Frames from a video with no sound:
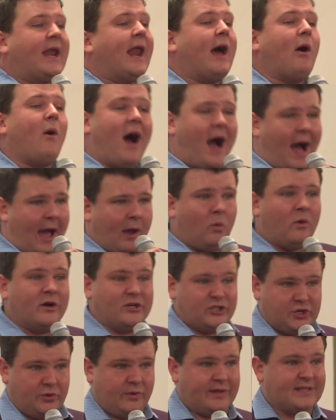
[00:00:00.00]
and now I
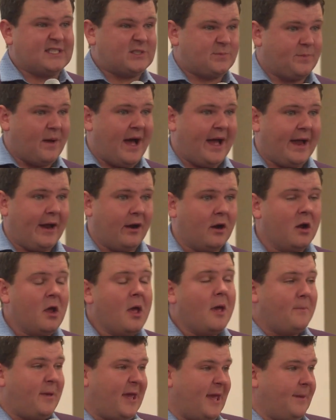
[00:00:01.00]
want to inspire
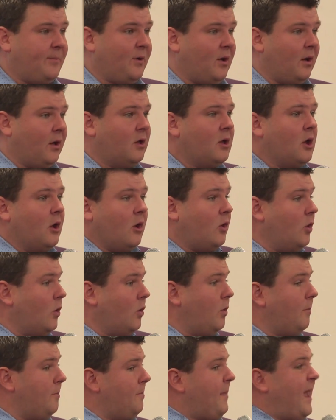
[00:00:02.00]
people
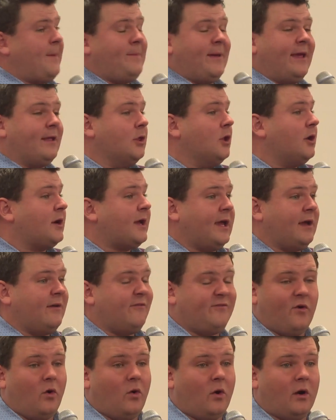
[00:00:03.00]
who may be
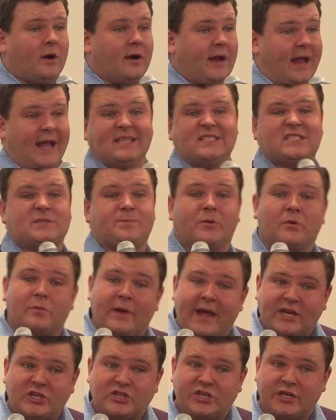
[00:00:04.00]
looking for
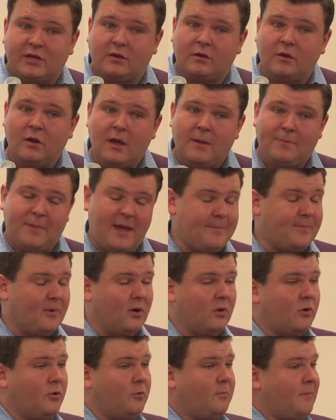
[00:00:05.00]
inspiration,
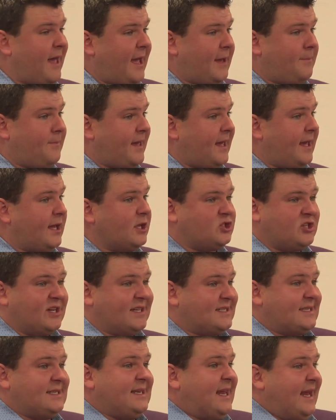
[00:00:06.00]
people who may be
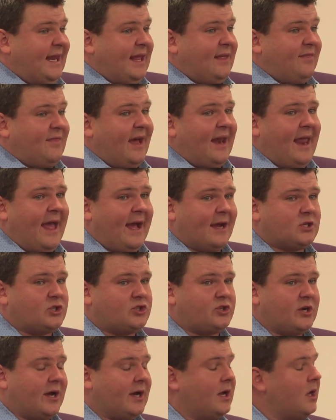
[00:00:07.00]
just needing that
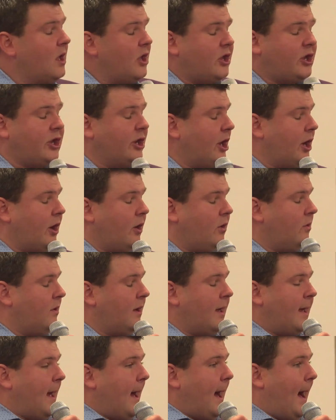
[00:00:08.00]
extra, you know,
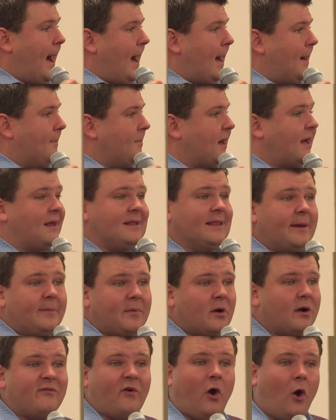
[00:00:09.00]
um,
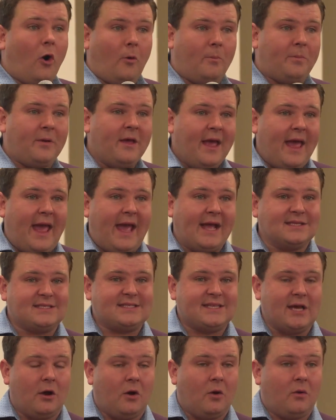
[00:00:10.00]
glimmer of hope. And
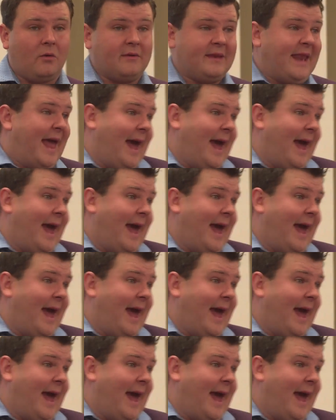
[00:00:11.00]
so